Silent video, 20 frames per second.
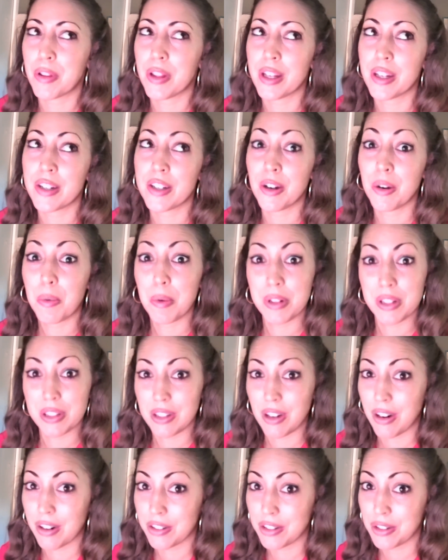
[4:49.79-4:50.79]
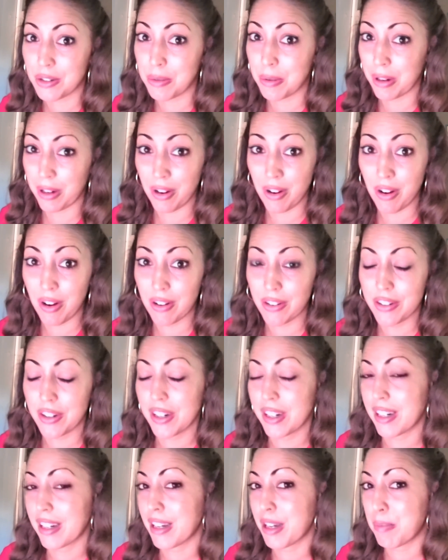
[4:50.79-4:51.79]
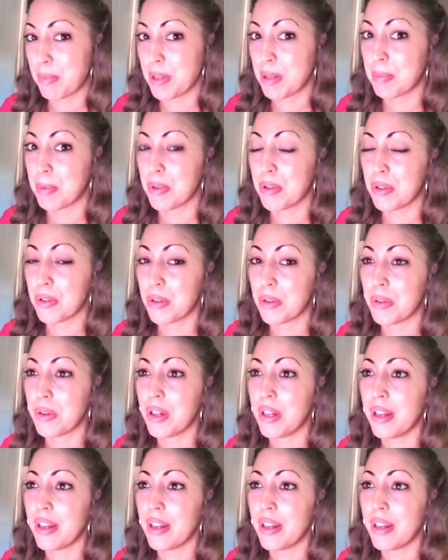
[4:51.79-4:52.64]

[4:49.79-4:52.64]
that don't want to talk to you at all. You're going to get people who